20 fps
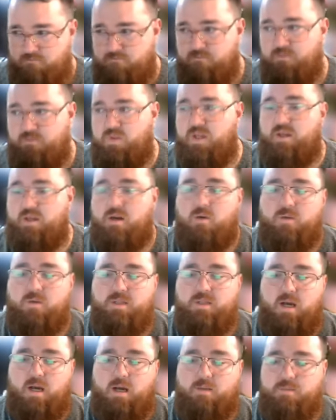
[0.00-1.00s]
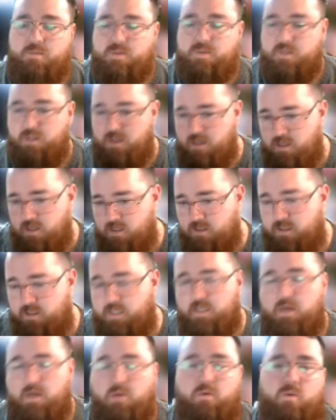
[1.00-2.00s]
then go with Doubs,
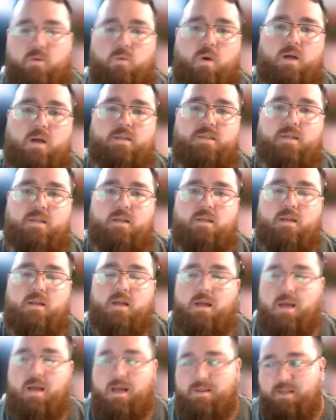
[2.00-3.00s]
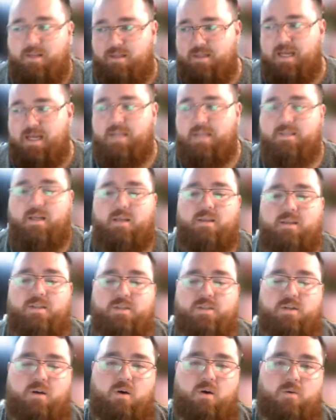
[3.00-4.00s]
then go with Watson. I think that's how they
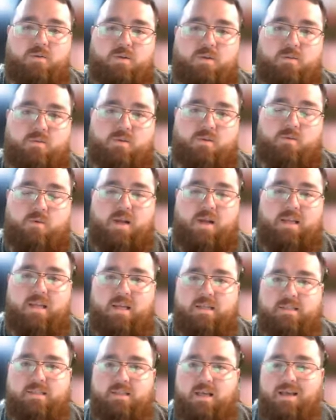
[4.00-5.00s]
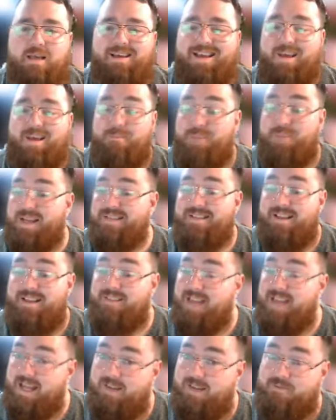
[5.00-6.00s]
should go in terms of the rankings. And based on
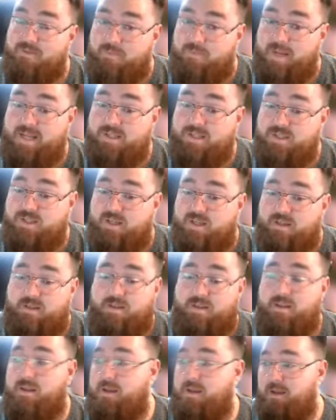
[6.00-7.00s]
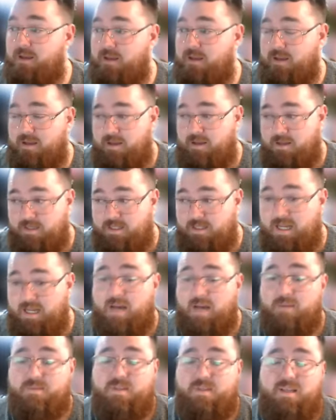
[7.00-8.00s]
that information,
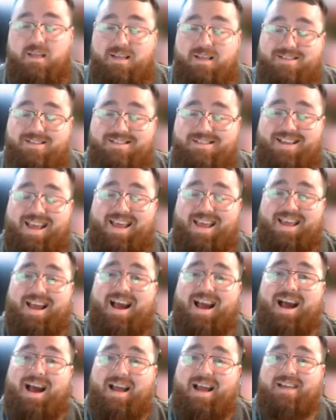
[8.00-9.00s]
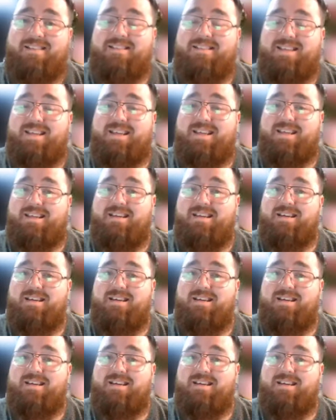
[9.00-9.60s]
Doubs is a highly,